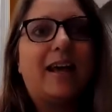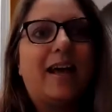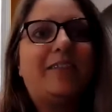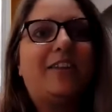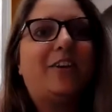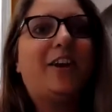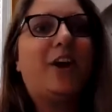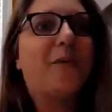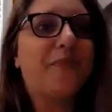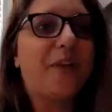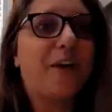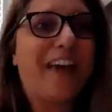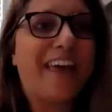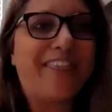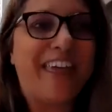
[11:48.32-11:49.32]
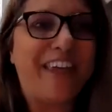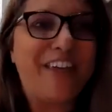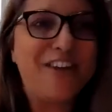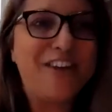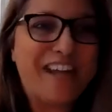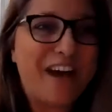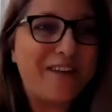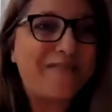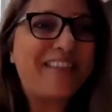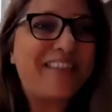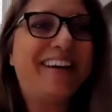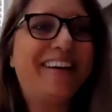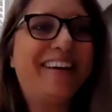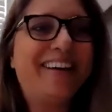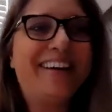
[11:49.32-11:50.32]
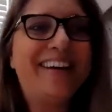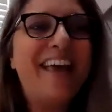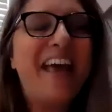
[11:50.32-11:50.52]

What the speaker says: there you go. Okay, thank you, Tabitha.